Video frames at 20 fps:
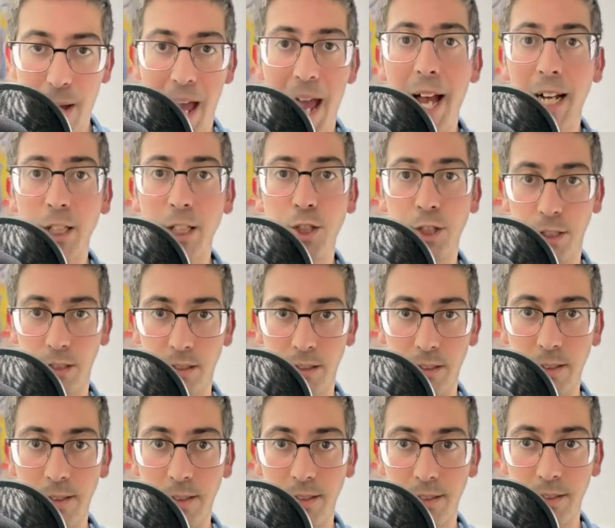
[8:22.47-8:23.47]

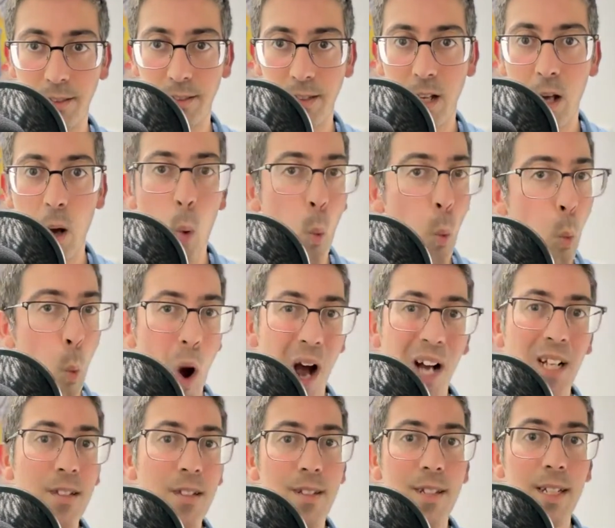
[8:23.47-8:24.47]
actions,
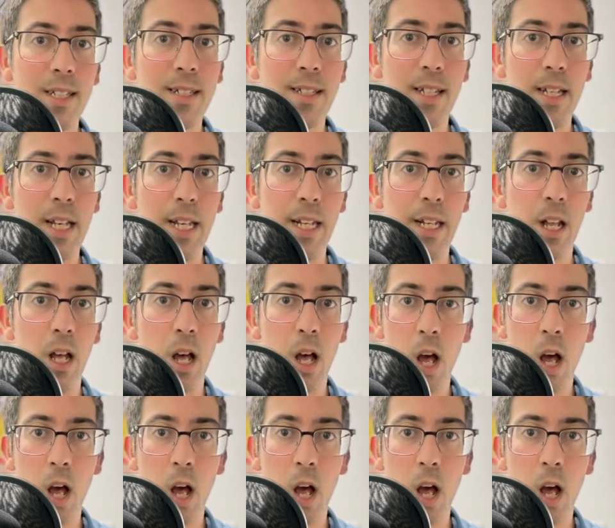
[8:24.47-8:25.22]
one succeed,